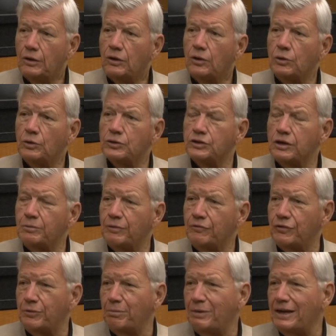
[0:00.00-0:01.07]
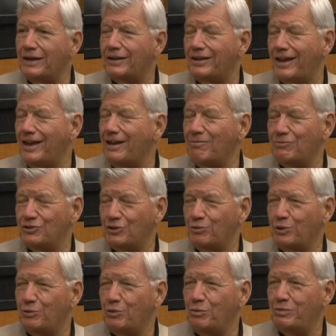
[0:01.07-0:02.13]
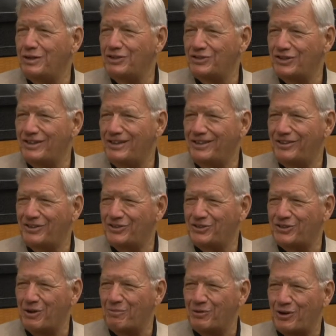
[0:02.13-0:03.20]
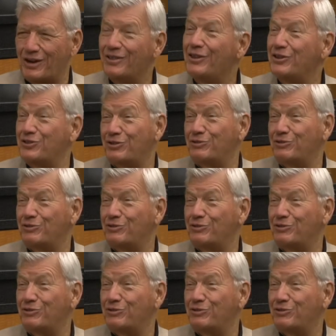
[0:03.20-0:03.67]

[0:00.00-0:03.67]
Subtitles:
Who are some of the big names that we will be seeing this summer, in this